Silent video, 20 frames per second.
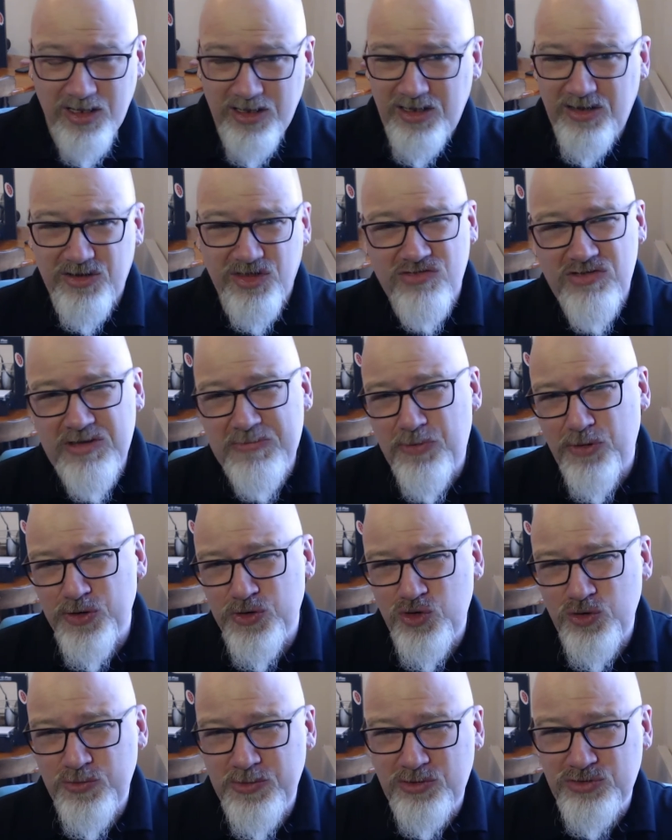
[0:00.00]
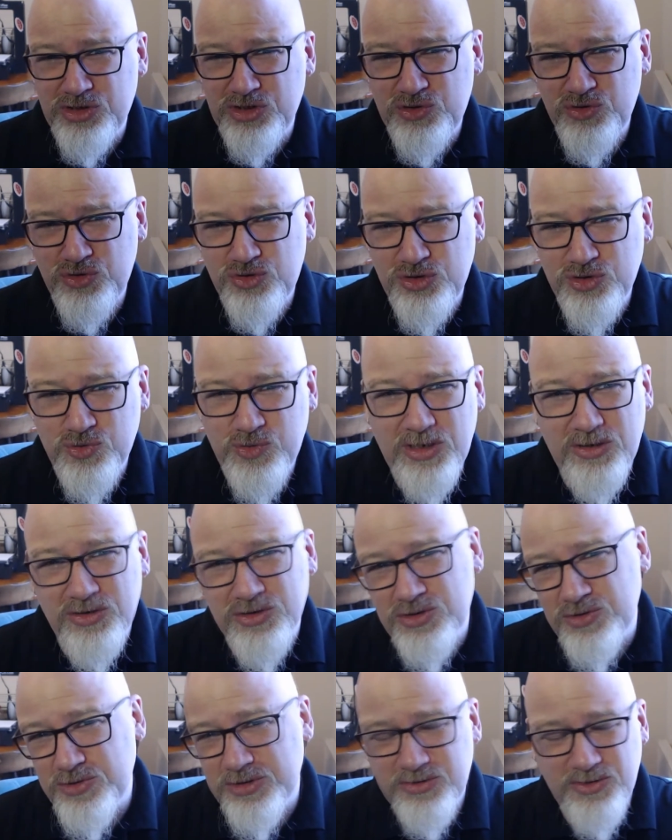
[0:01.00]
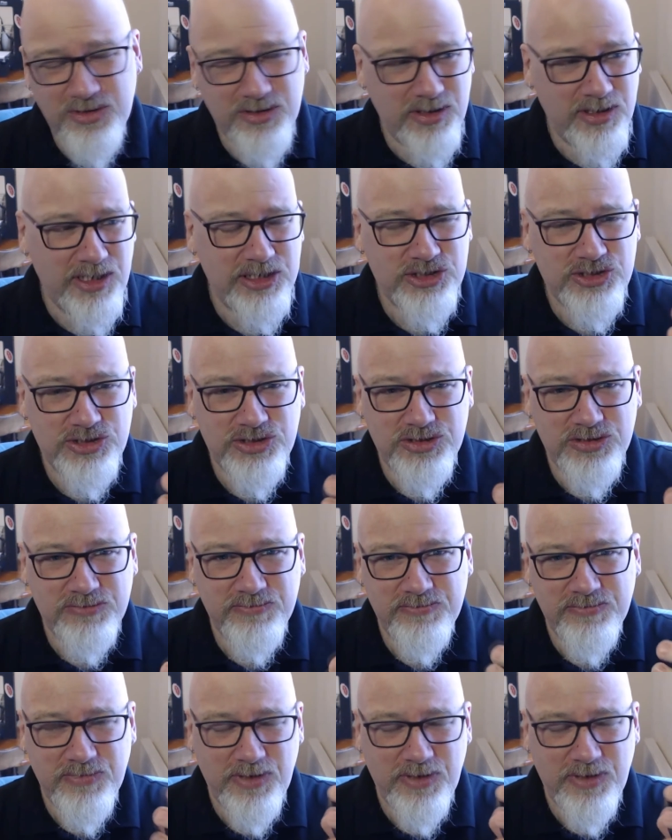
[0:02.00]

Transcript: Yeah, it's 3.2 mils of juice as well, so it's going to last you.